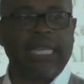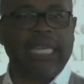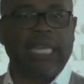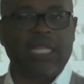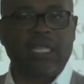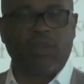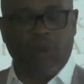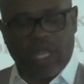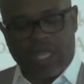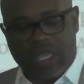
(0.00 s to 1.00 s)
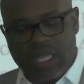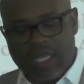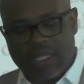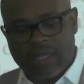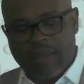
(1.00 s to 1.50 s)
needs. And one of the
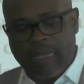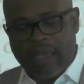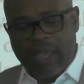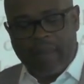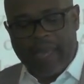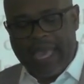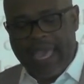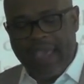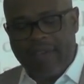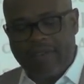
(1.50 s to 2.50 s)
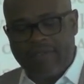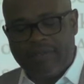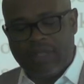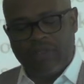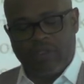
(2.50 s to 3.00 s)
things I have,
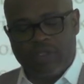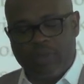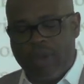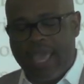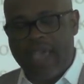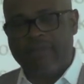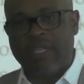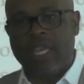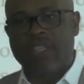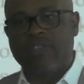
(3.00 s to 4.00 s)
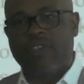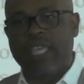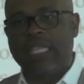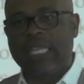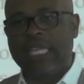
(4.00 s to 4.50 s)
the first point I have today is
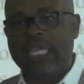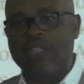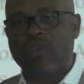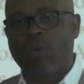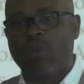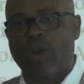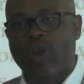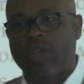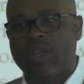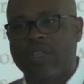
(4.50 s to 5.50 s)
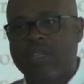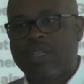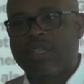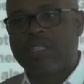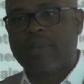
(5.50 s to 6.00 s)
faith needs work.
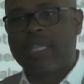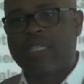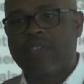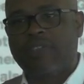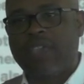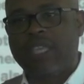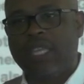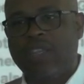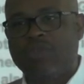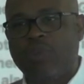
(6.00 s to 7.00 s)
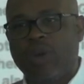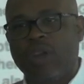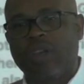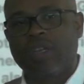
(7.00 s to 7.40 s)
Somebody say, faith needs work.